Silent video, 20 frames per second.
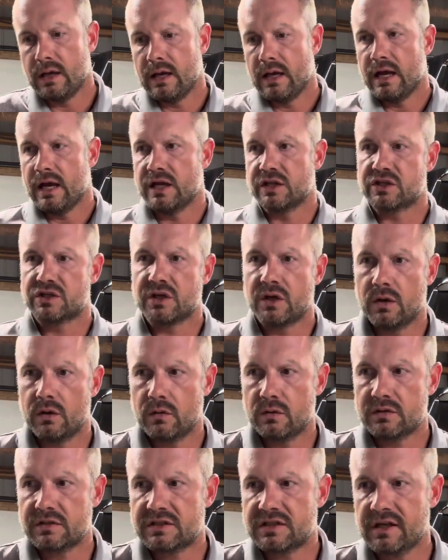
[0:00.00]
And
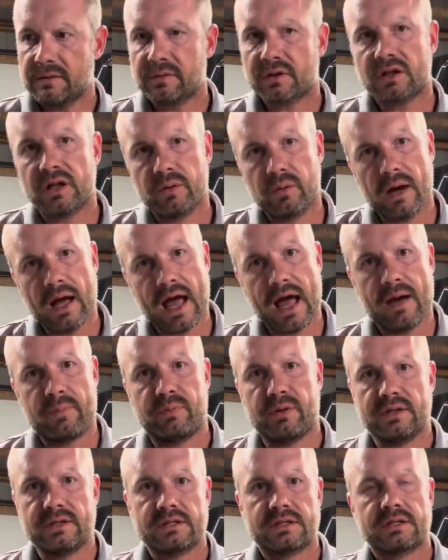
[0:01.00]
so typically what
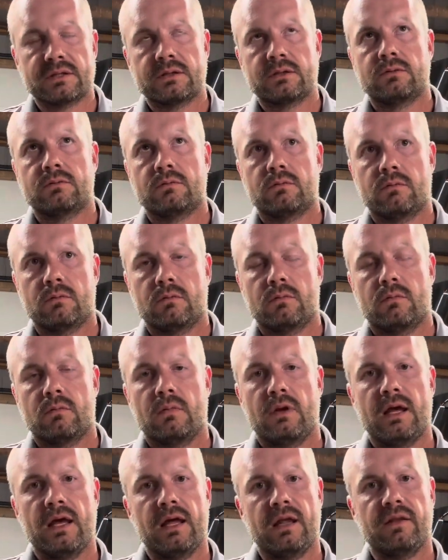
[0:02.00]
happens
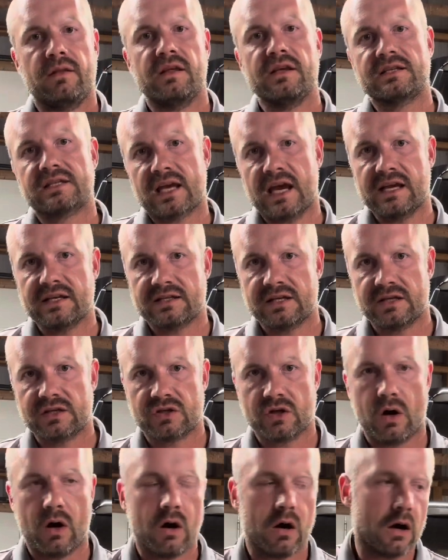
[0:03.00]
in these cases
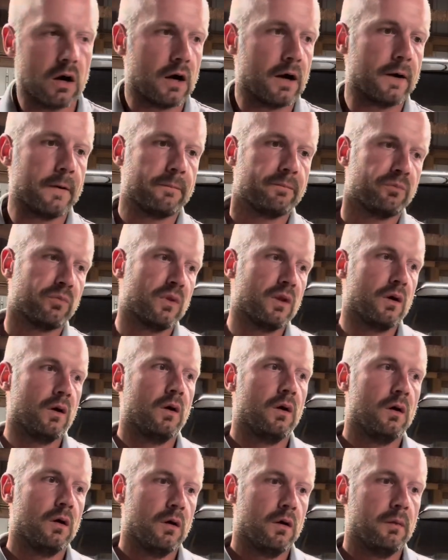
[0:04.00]
are,
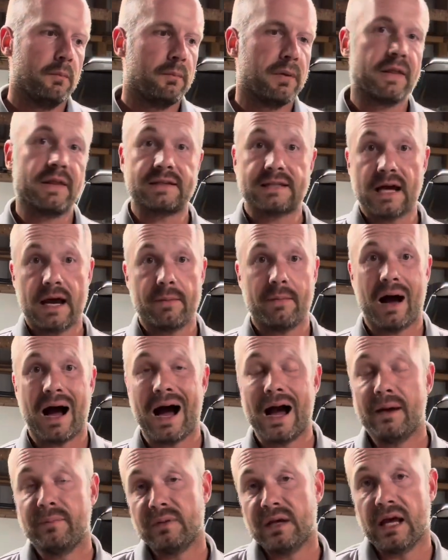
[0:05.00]
by the time
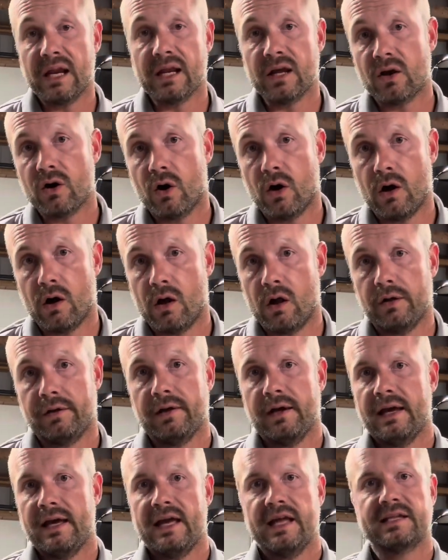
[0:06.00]
I'm getting called,
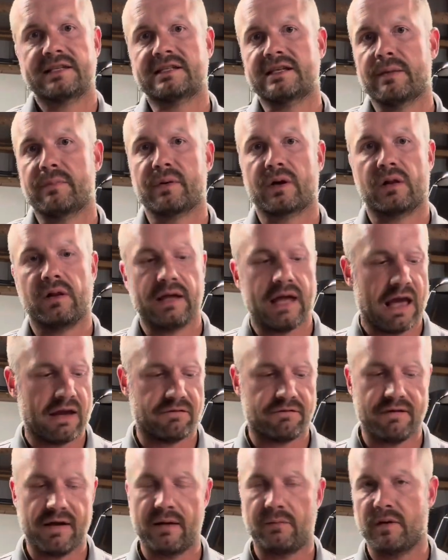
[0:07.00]
it's typically a
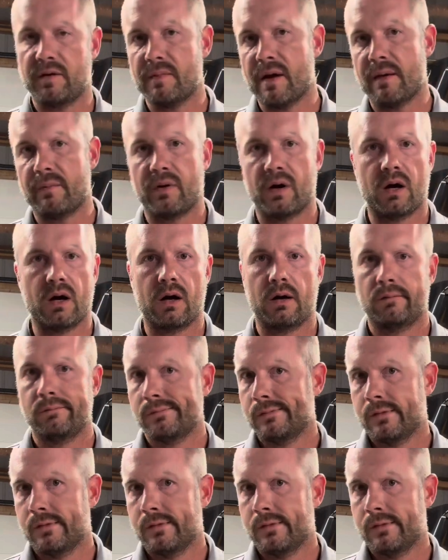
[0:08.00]
family member,